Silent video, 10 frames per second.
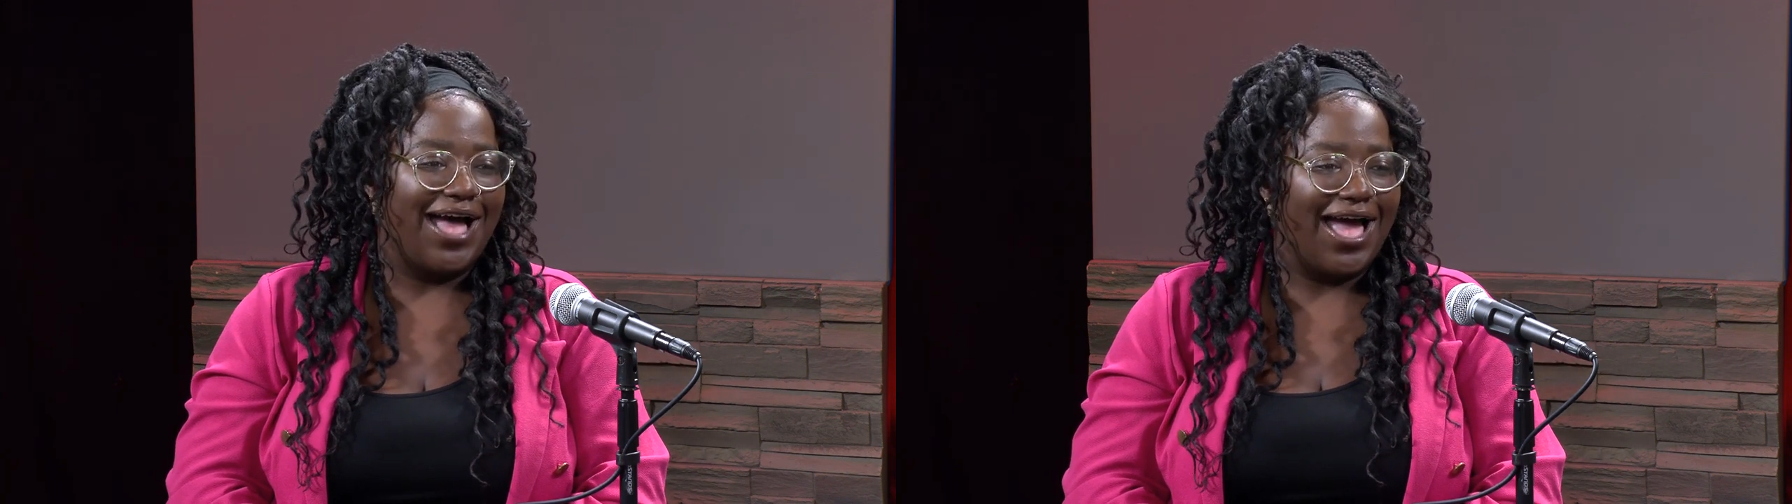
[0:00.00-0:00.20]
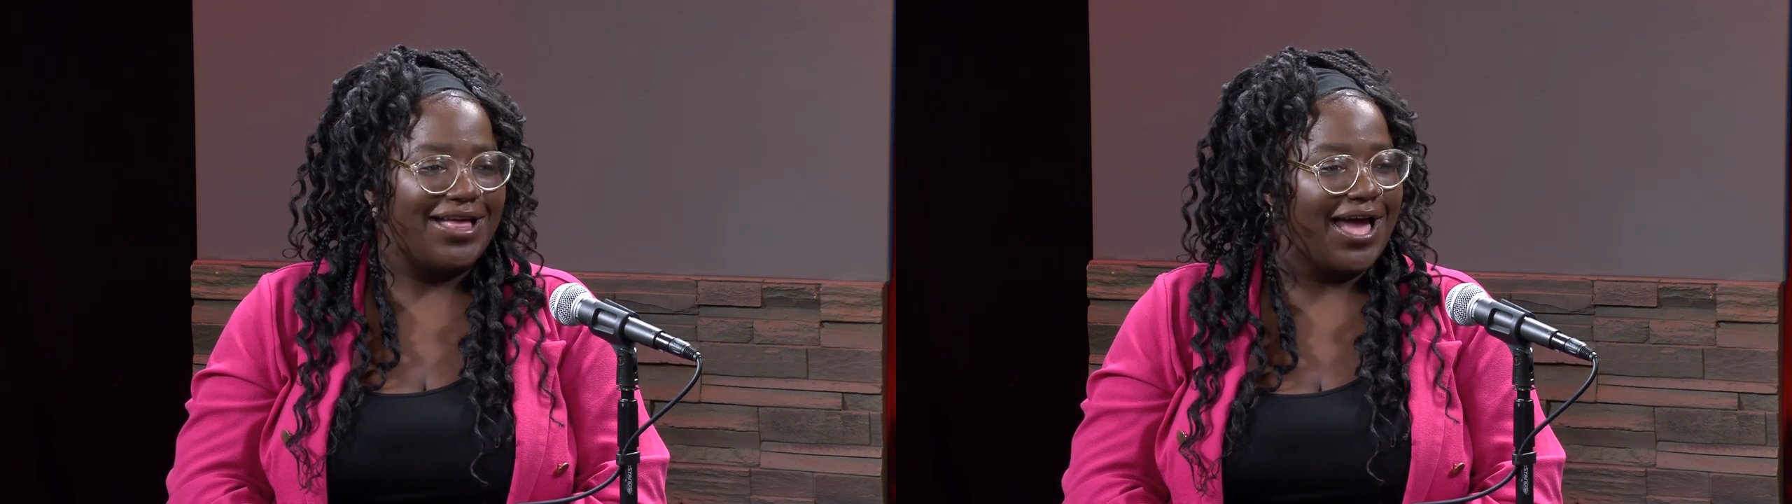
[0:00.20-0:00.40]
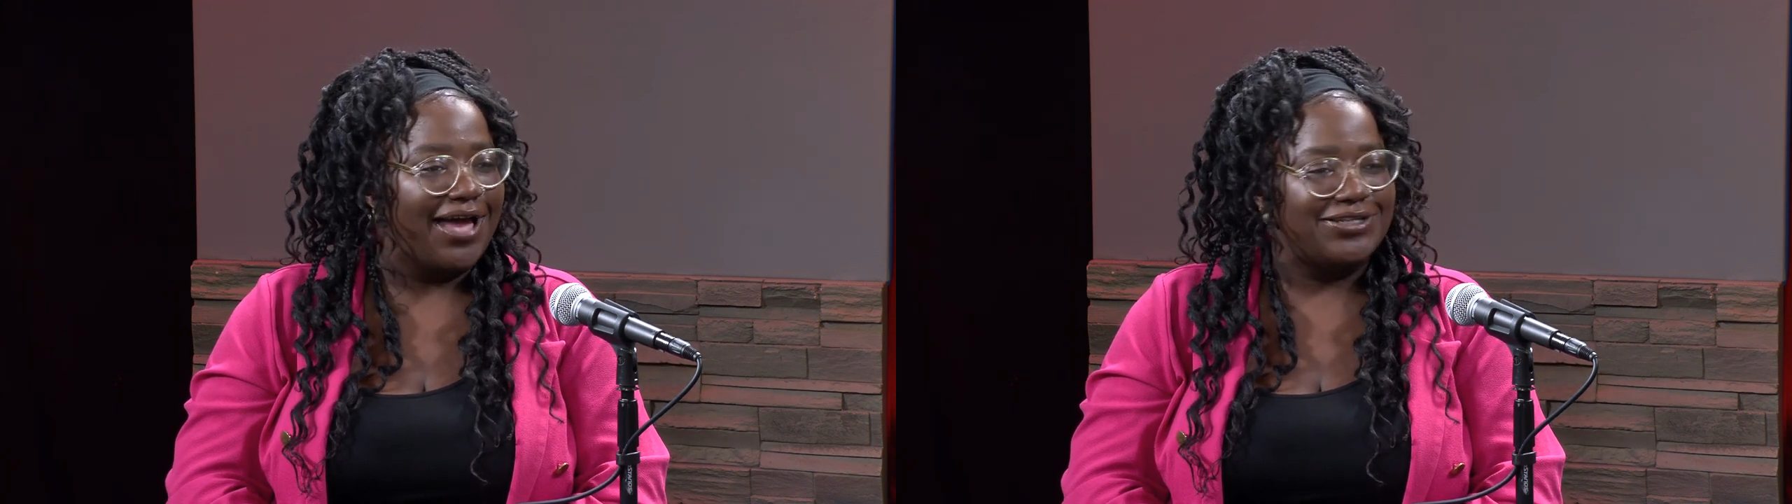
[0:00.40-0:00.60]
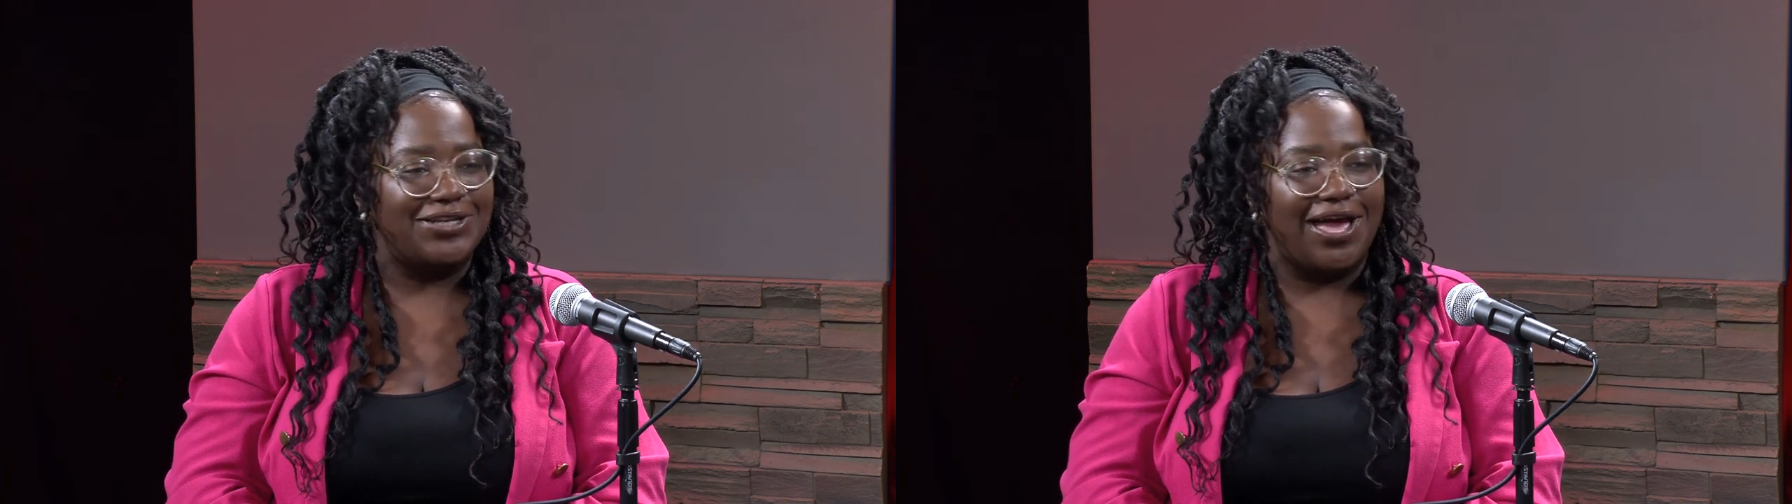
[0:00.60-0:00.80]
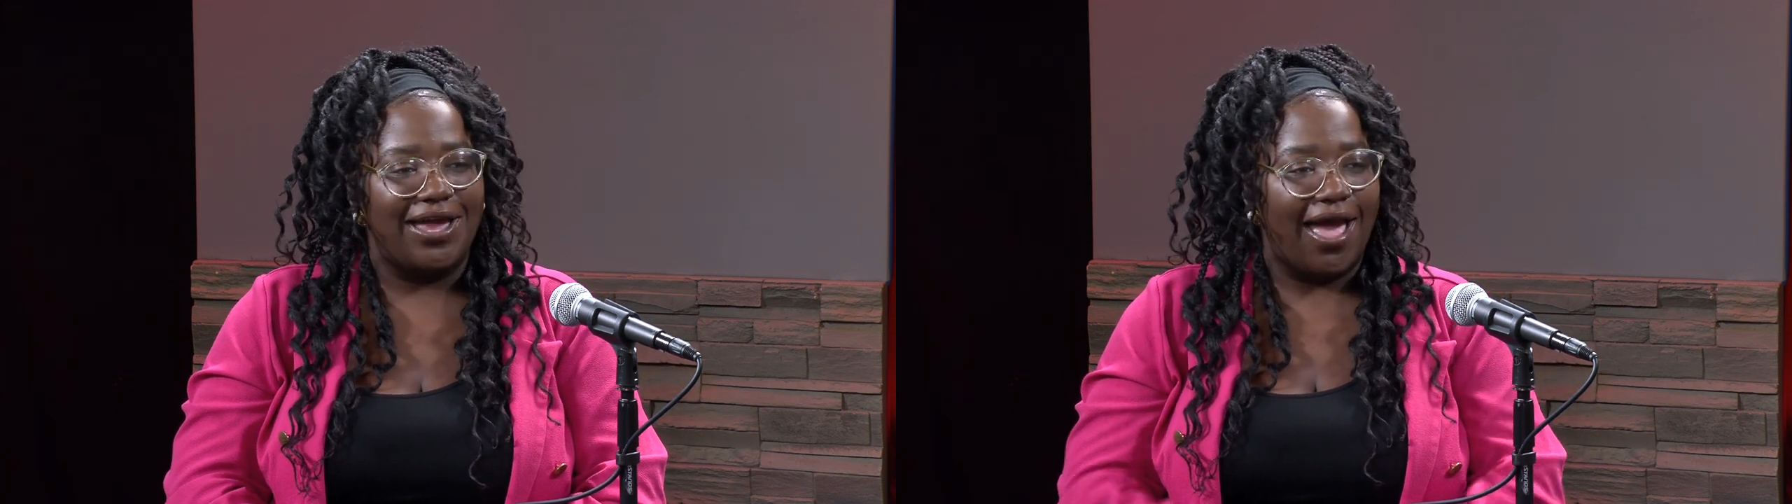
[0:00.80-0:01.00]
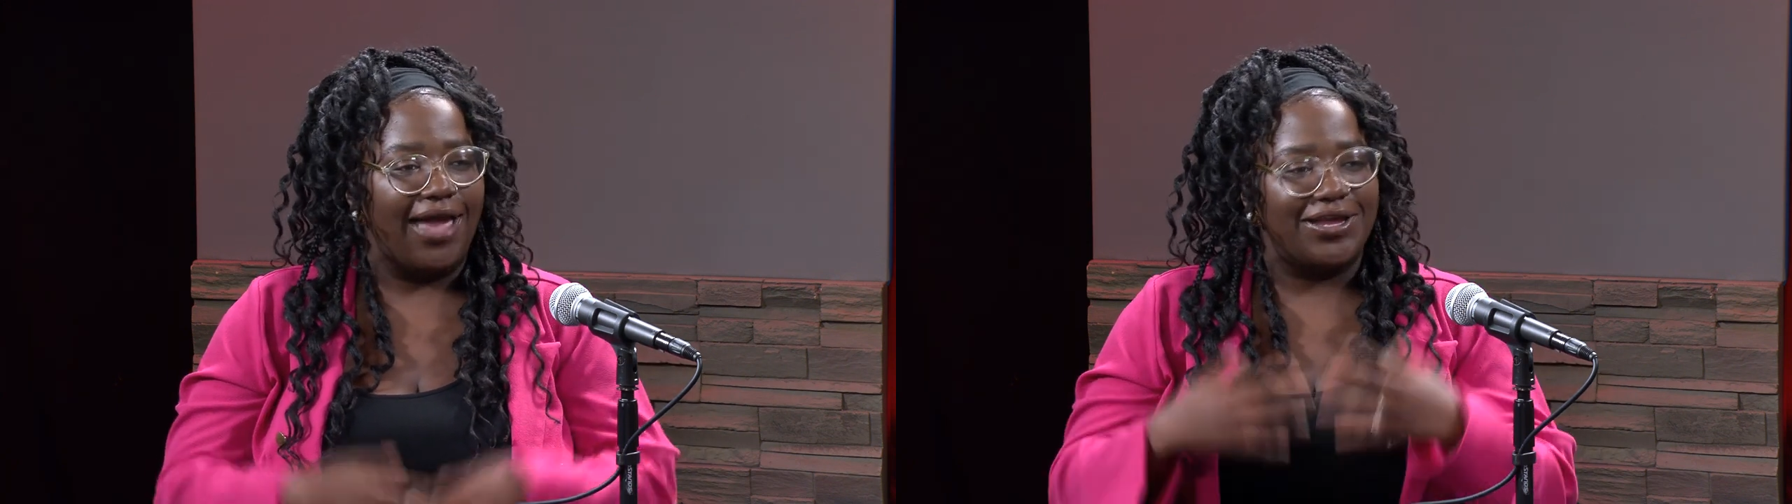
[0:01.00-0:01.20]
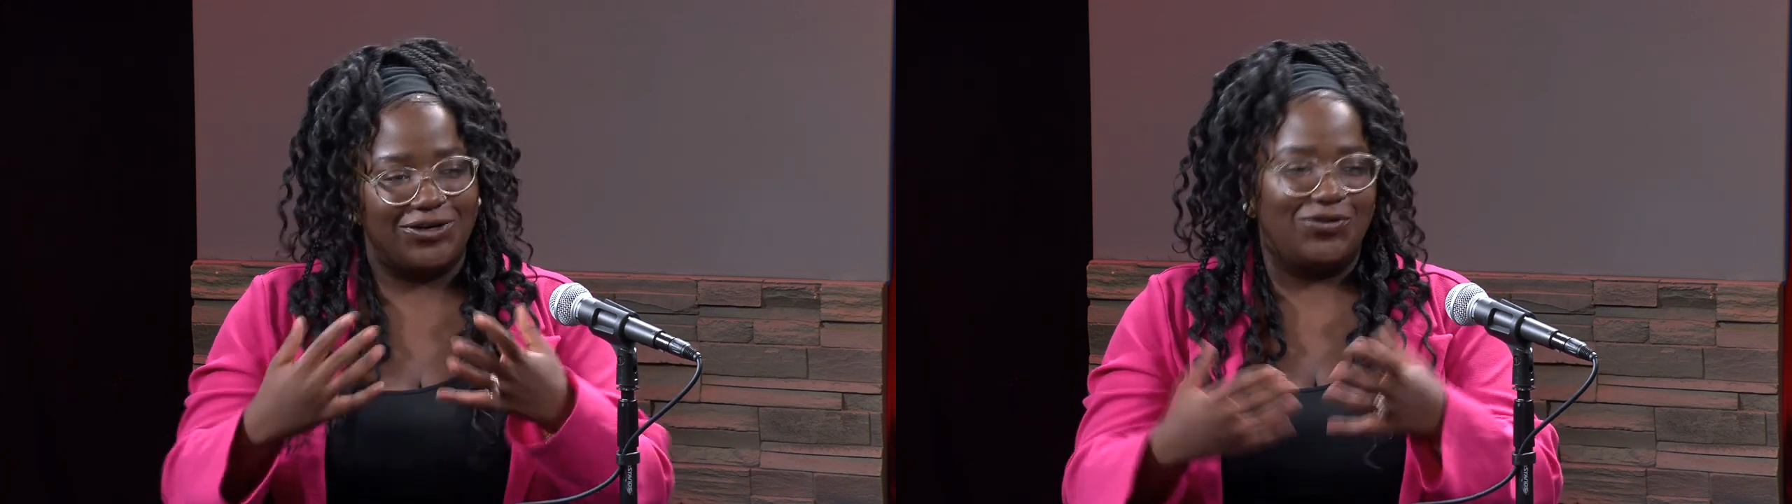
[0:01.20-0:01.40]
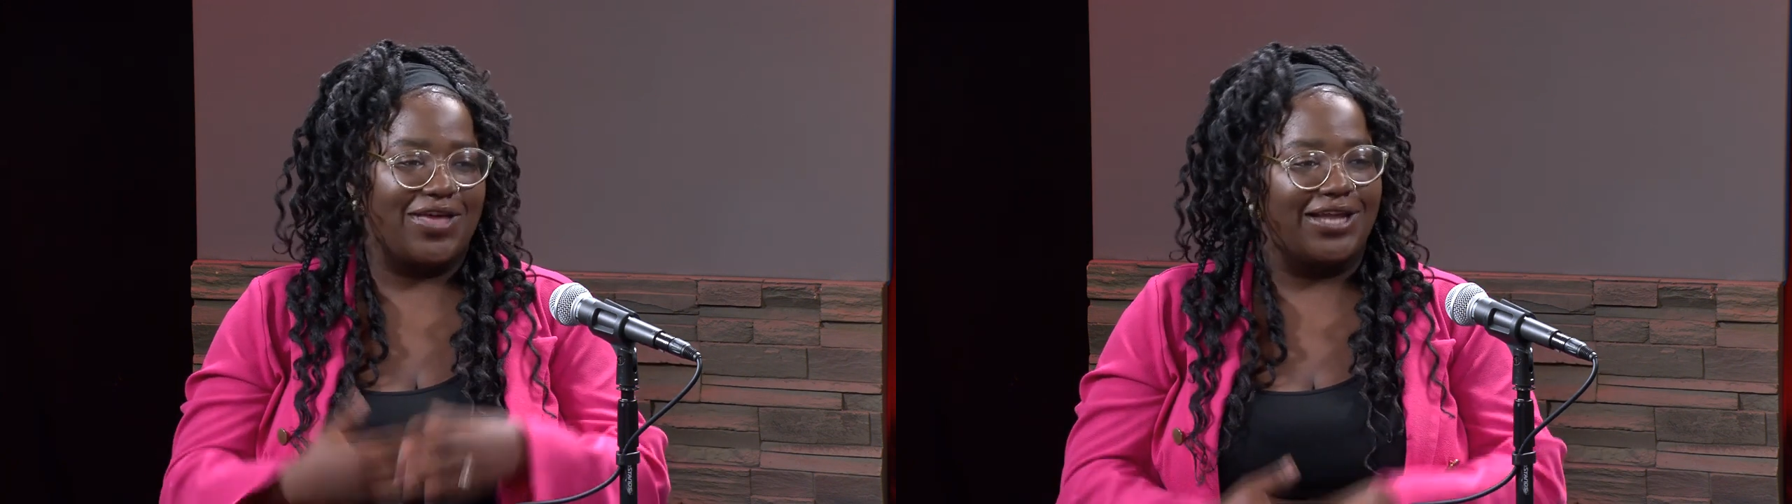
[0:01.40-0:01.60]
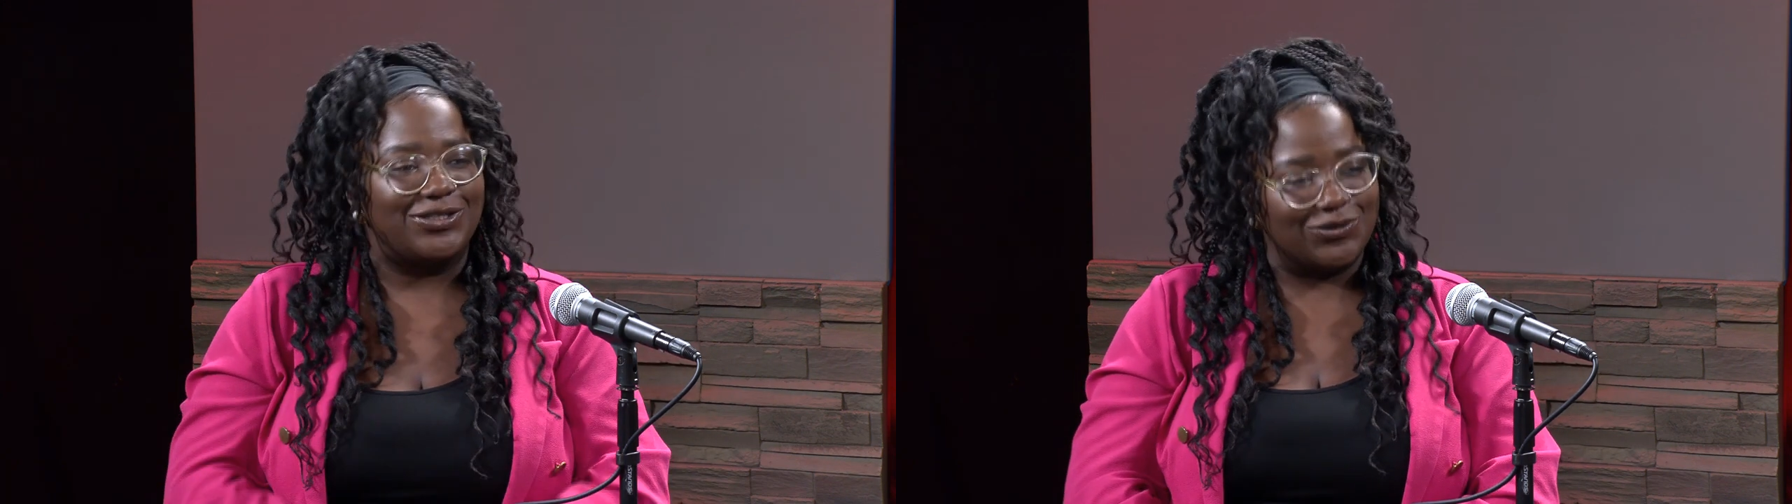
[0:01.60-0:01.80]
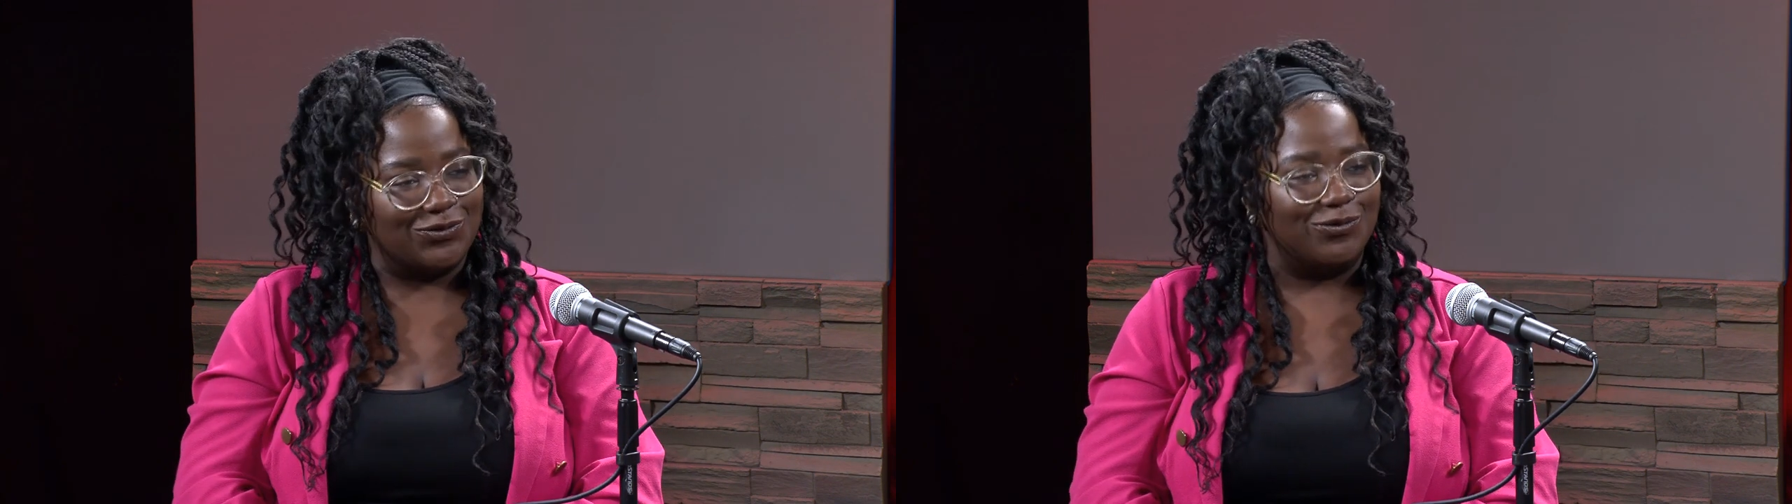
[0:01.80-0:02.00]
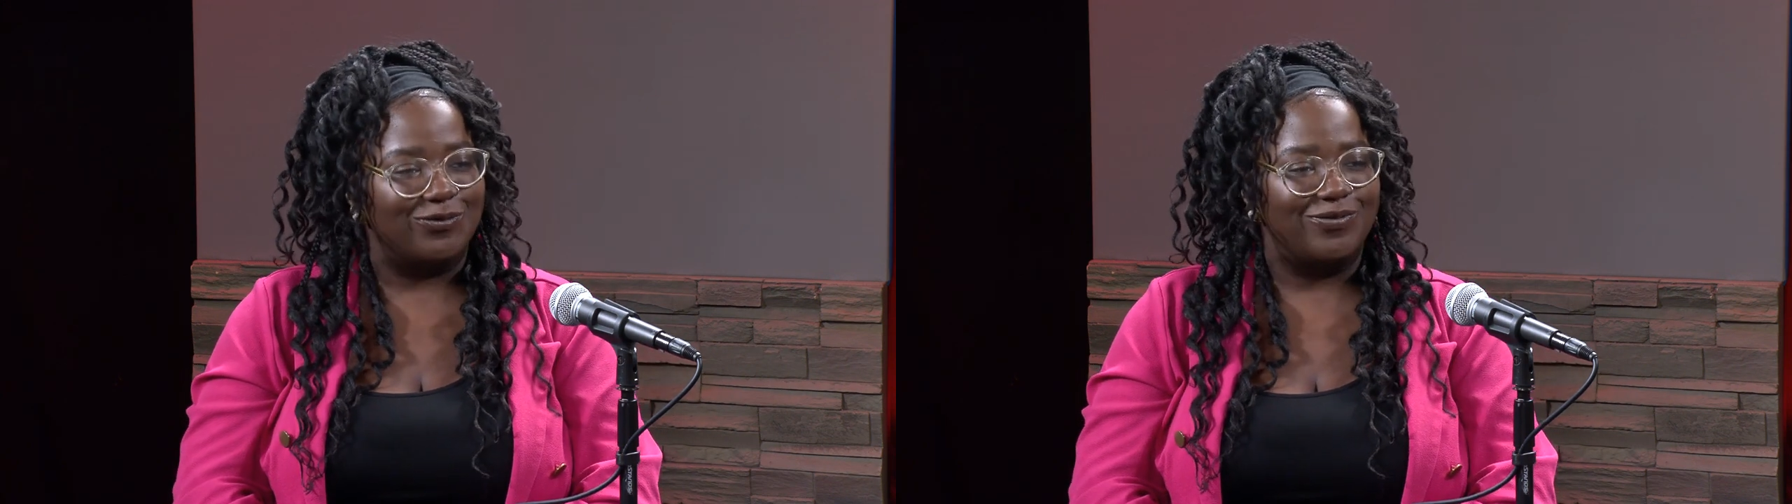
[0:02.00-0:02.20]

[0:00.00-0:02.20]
I can do that too.